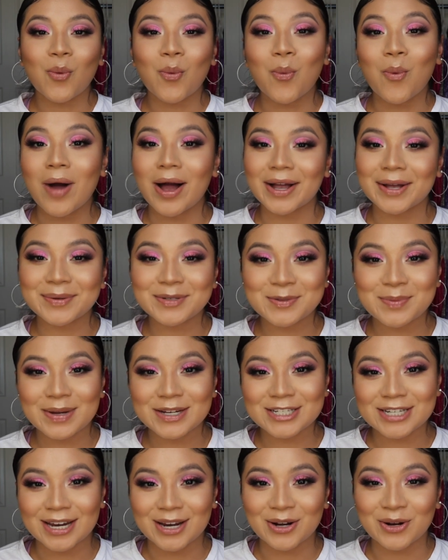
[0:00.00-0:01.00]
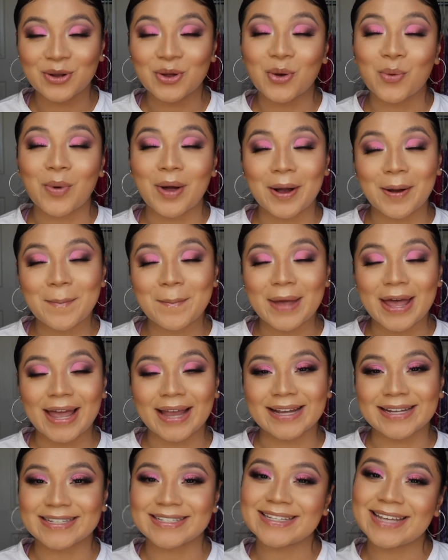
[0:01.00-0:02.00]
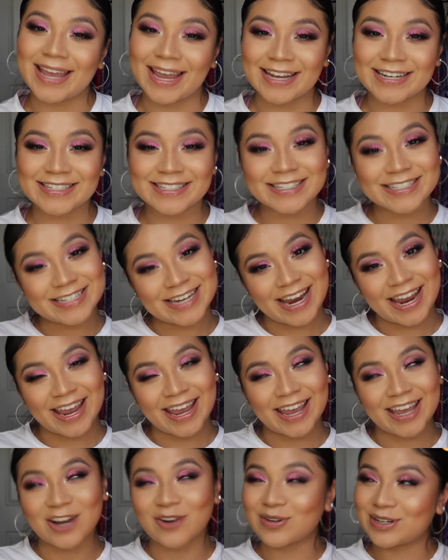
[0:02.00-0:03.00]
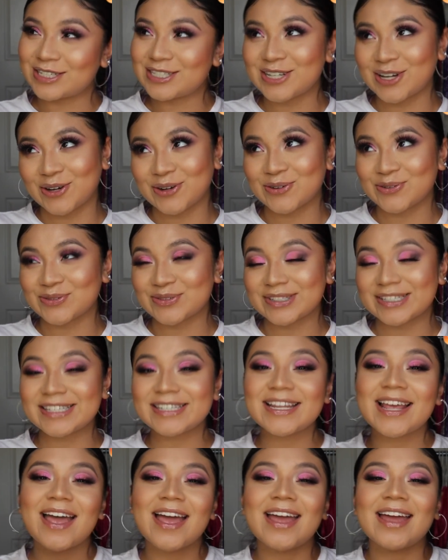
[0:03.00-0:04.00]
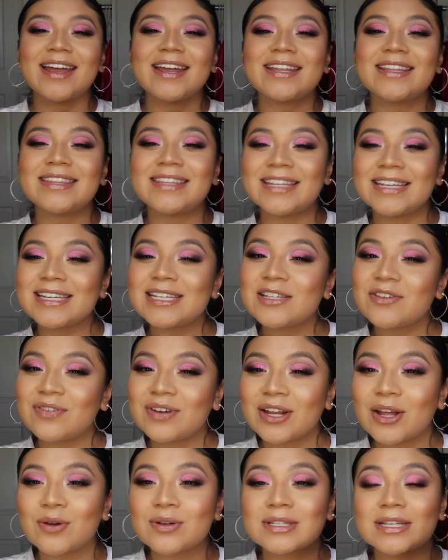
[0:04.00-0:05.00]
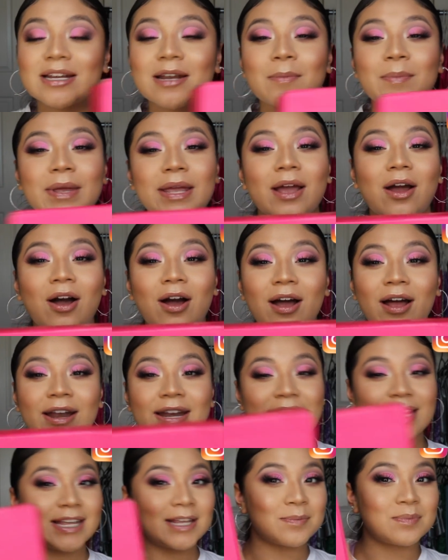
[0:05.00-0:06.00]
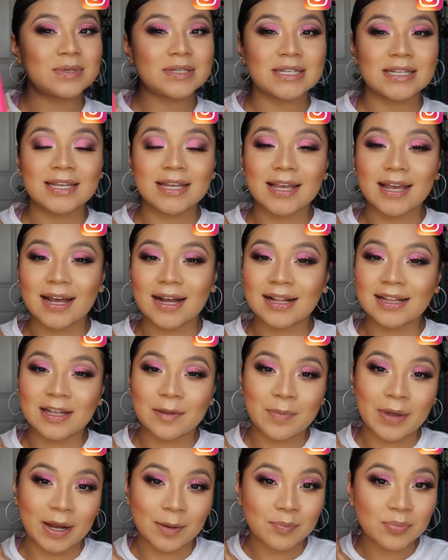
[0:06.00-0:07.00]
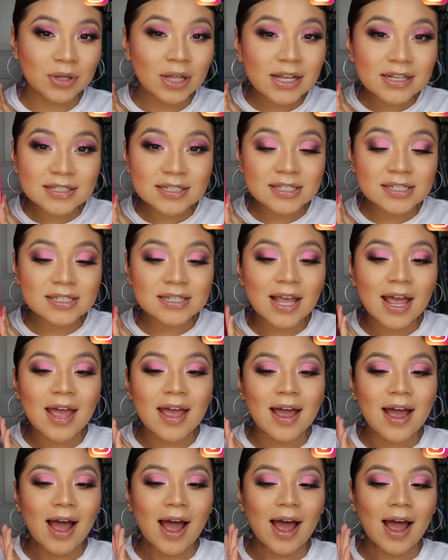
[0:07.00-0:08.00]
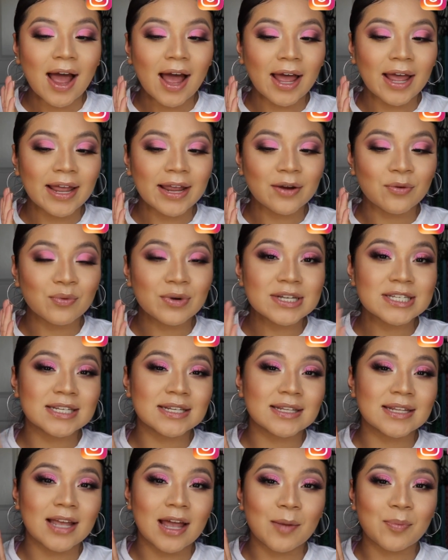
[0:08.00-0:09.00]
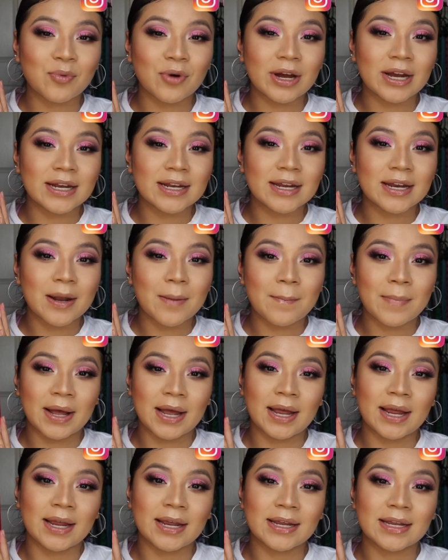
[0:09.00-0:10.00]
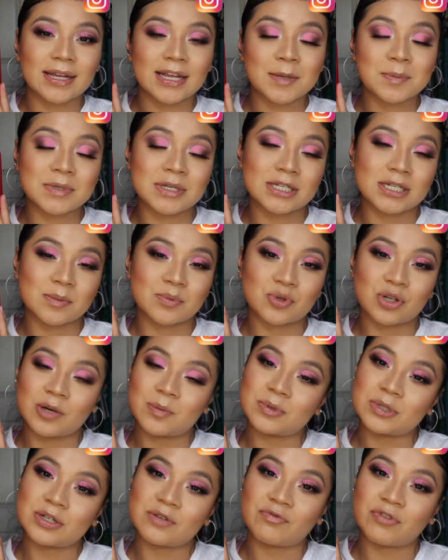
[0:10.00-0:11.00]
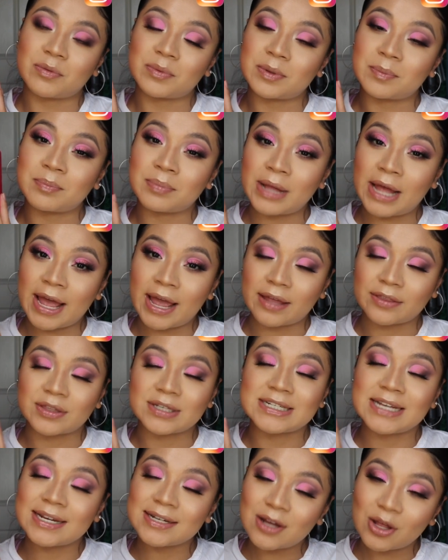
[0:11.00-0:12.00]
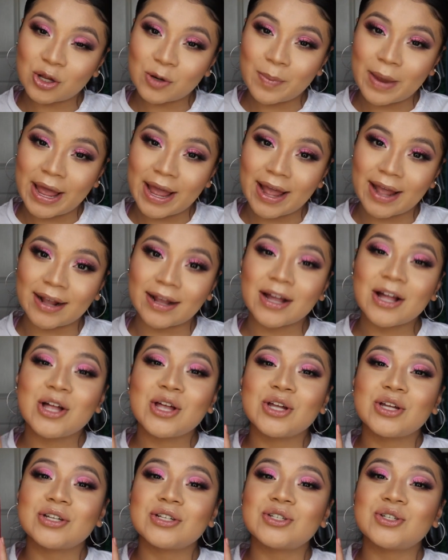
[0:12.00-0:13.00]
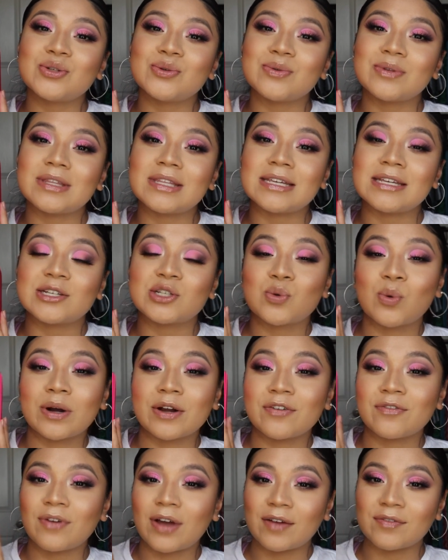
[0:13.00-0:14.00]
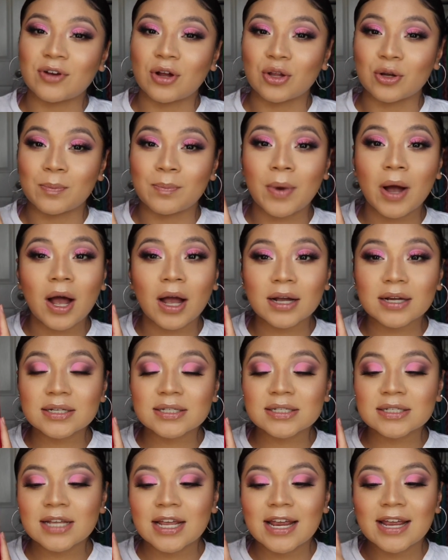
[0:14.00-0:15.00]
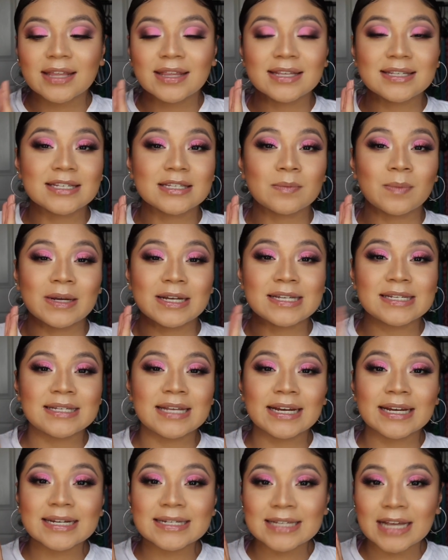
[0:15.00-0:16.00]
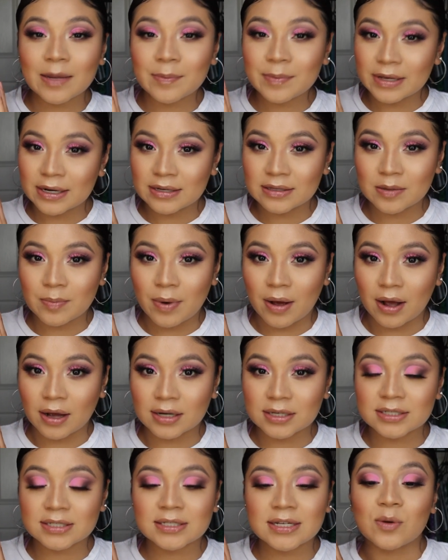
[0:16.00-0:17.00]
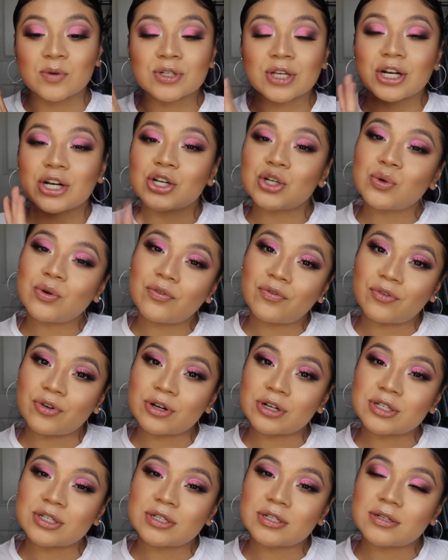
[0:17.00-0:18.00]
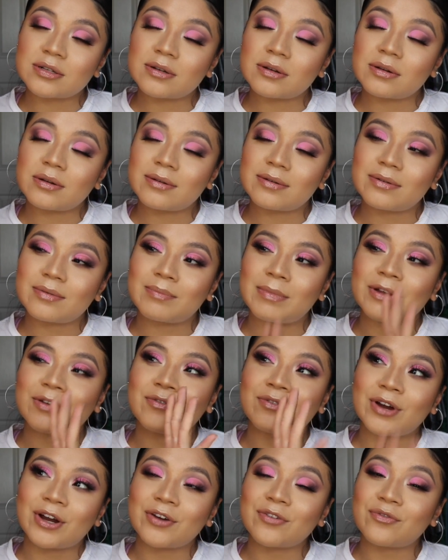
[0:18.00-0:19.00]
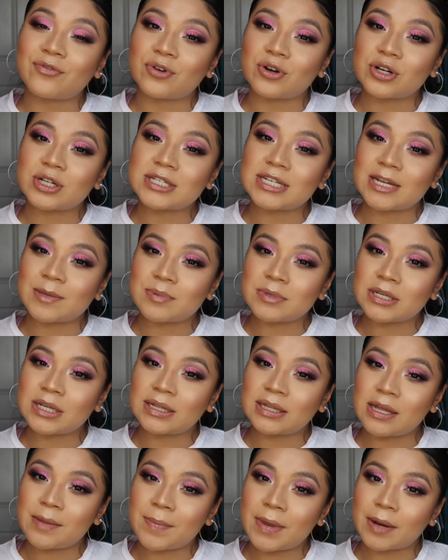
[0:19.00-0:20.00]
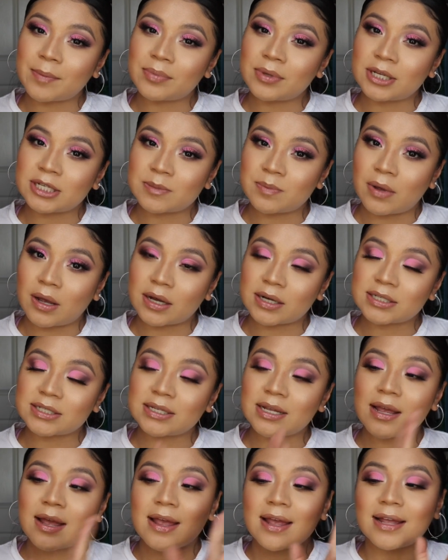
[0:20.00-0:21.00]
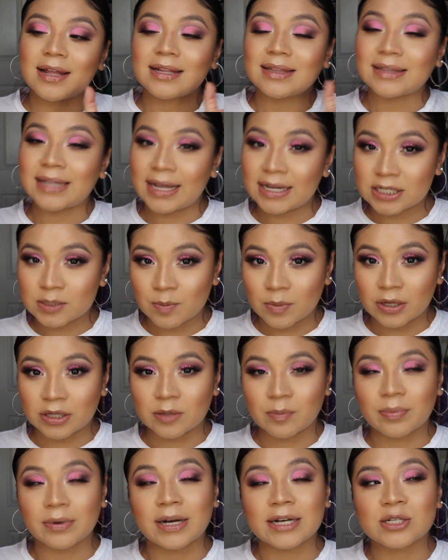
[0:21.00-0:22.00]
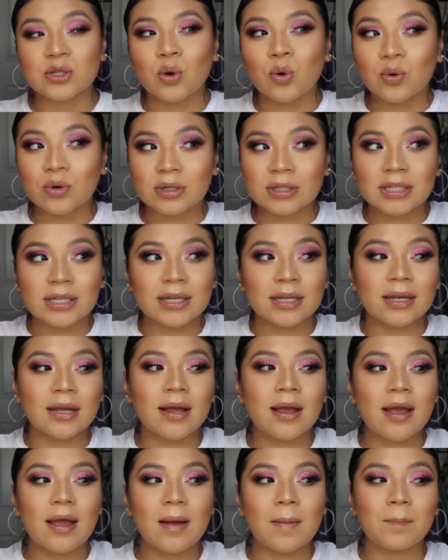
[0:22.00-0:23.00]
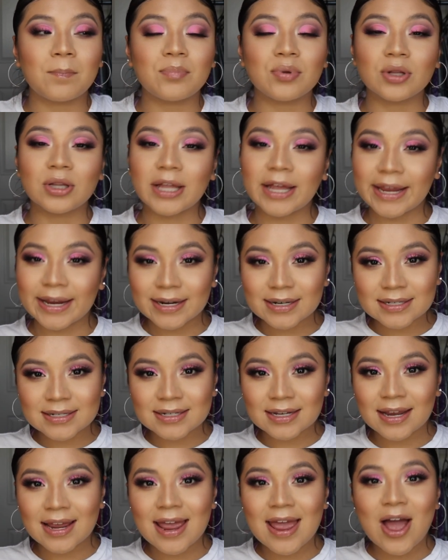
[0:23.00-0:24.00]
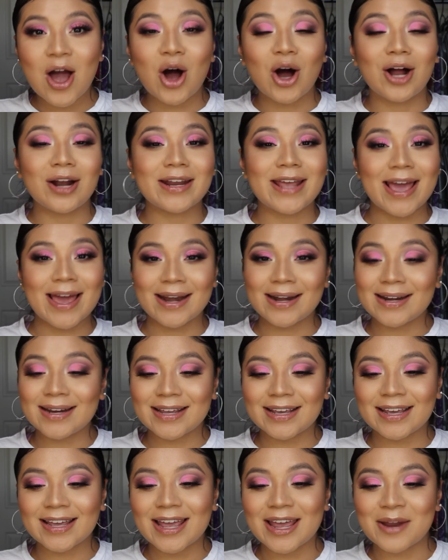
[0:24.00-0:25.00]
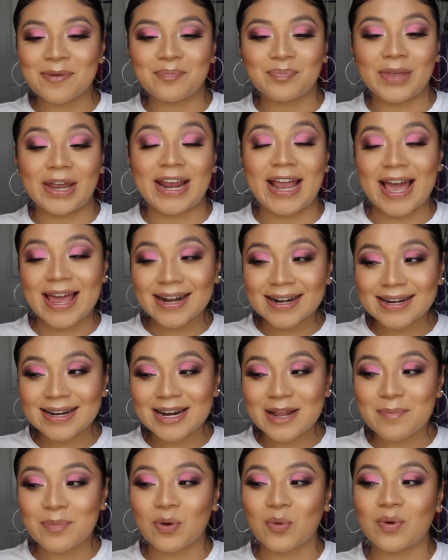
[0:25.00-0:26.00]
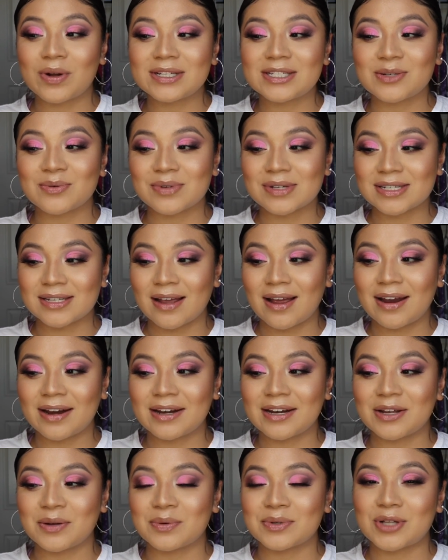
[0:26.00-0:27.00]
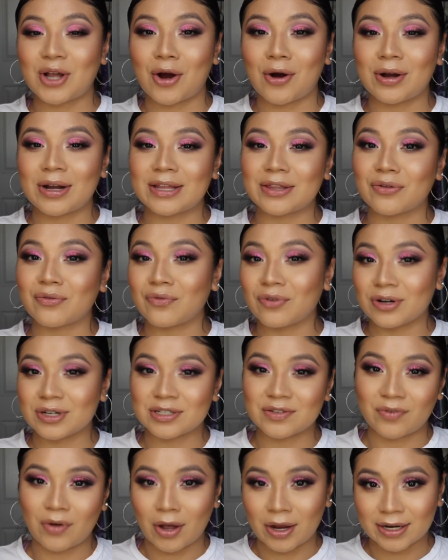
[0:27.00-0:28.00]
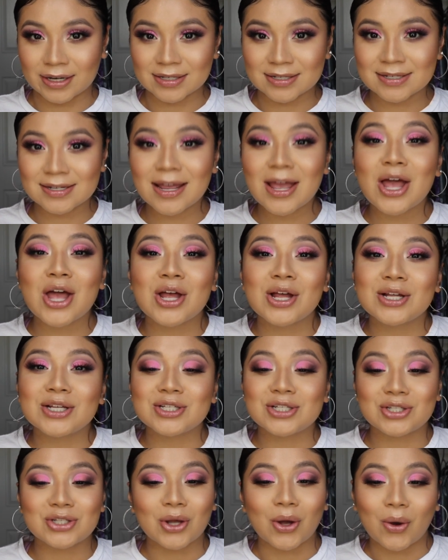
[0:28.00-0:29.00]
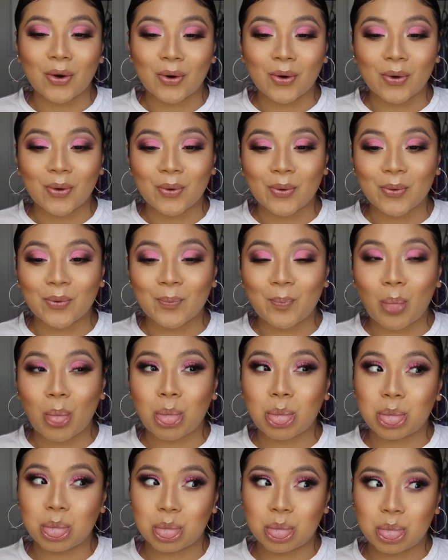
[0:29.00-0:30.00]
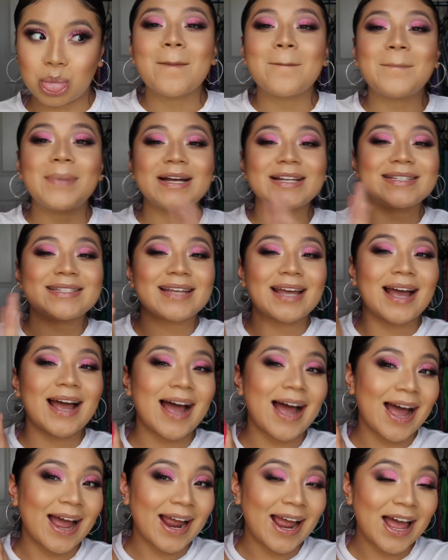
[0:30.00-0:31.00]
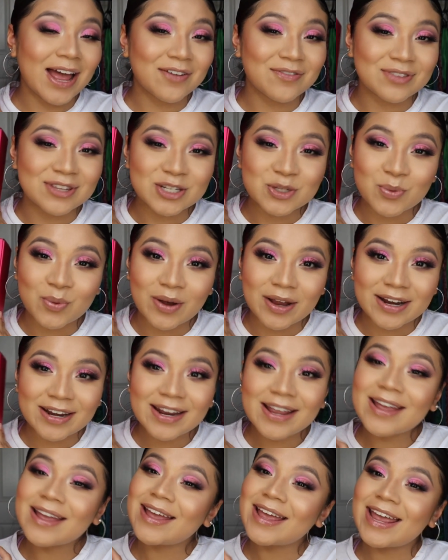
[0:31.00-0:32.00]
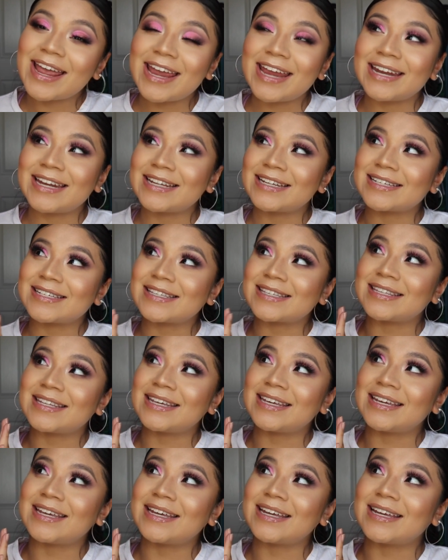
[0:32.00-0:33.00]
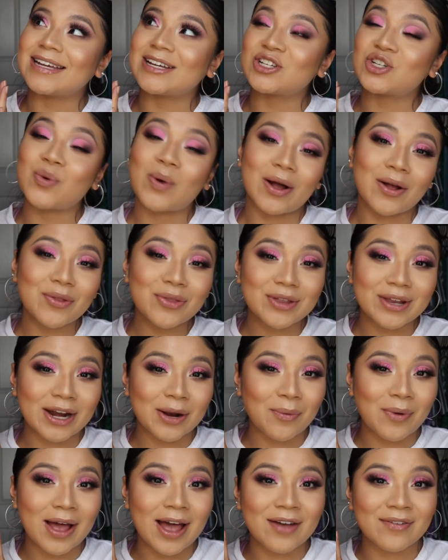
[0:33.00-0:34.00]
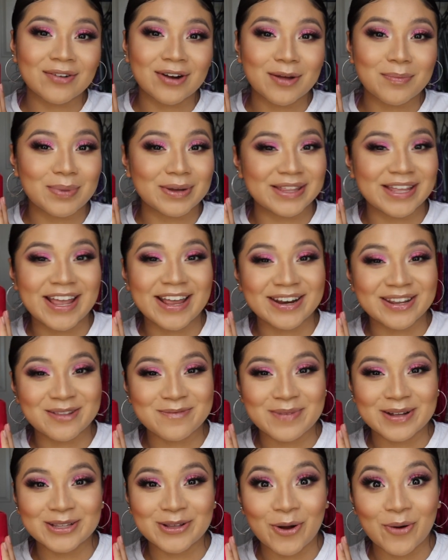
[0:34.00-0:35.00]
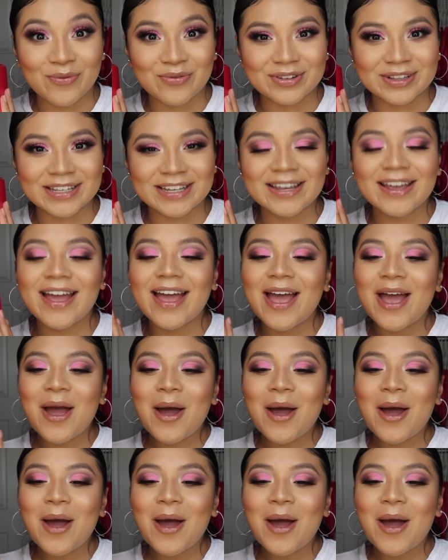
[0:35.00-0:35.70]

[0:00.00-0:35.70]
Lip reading: Welcome to my channel, or welcome back. It's K to the J, Korin.Jones. This video is going to be on Ipsy Glam Bag Plus. I recently upgraded my Ipsy subscription from the $10 bag to the $25 box. This is my second time getting the box. I was going to do my very first Ipsy Glam Bag Plus box last month, but I totally blanked on editing it, and I edited it, but once it was done, it was already the 1st of August. So, but I have this one. It is the 12th, and I will have it up by the end of the month, hopefully.